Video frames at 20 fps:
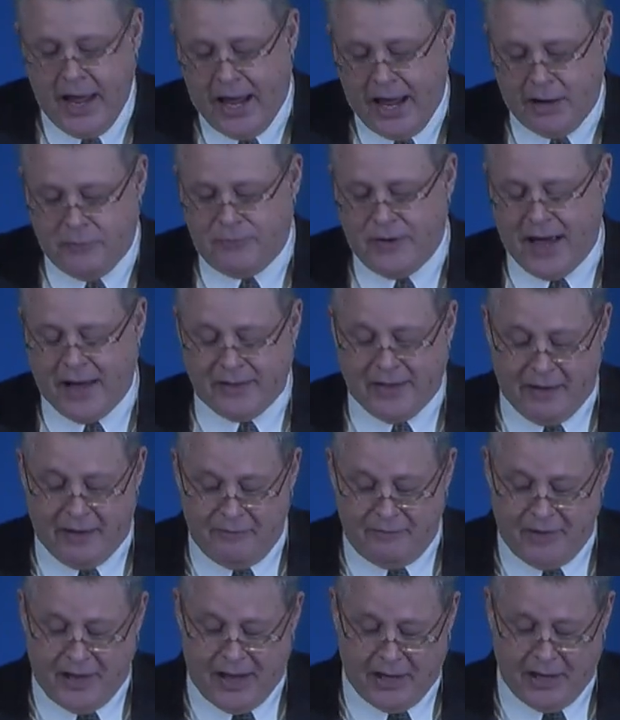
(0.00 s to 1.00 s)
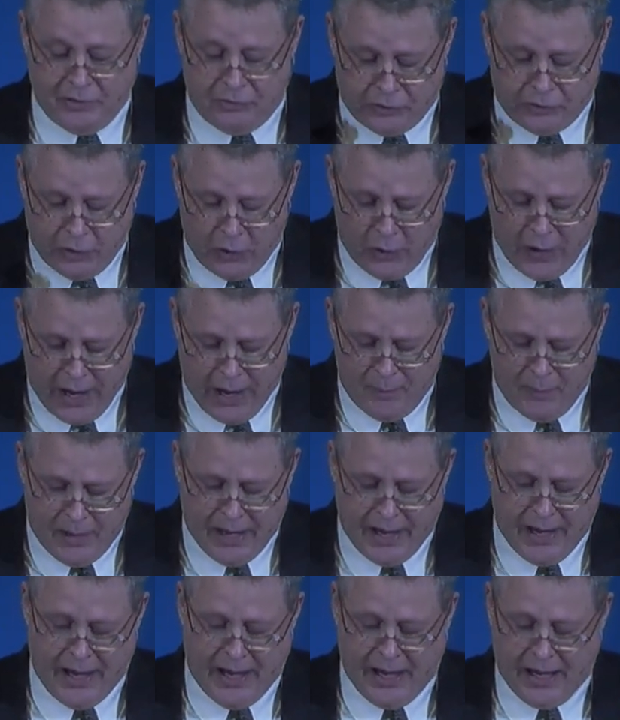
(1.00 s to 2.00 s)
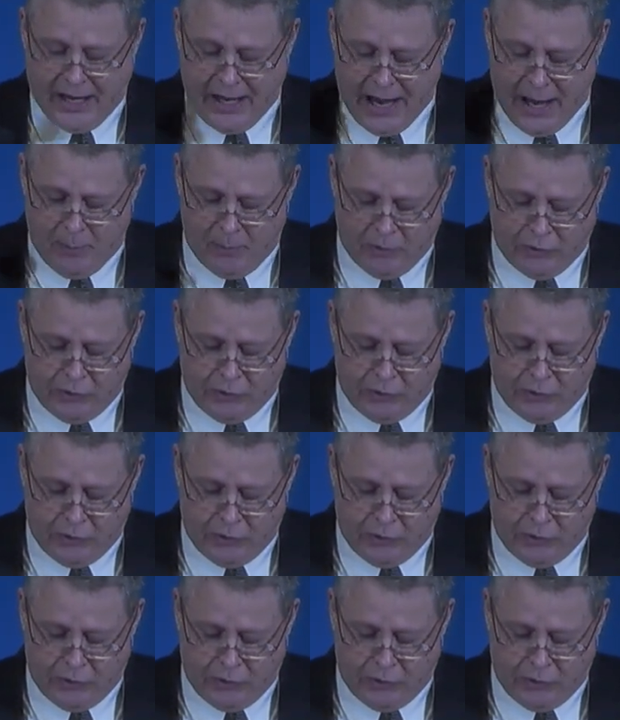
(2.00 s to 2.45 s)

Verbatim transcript: In fact, that event is so imminent and it could happen